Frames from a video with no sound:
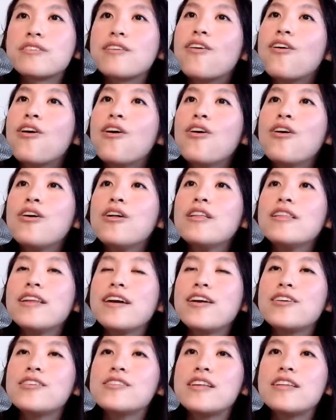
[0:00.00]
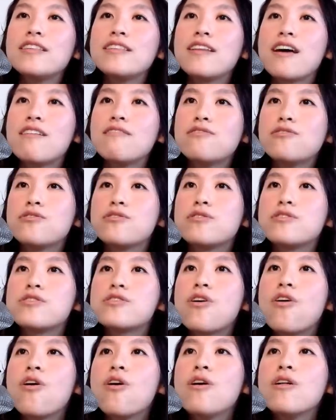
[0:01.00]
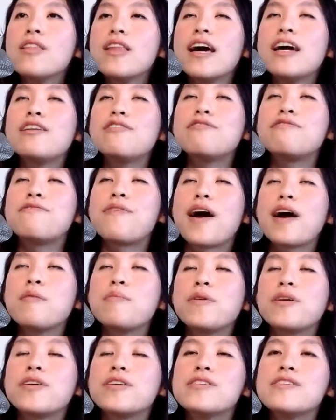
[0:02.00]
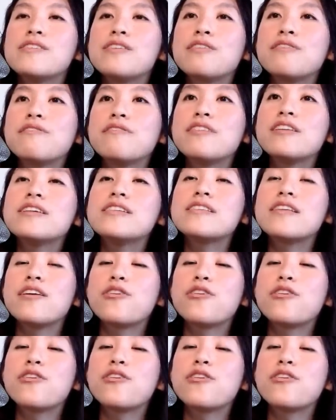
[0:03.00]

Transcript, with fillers: all layers and levels, all light fibers of this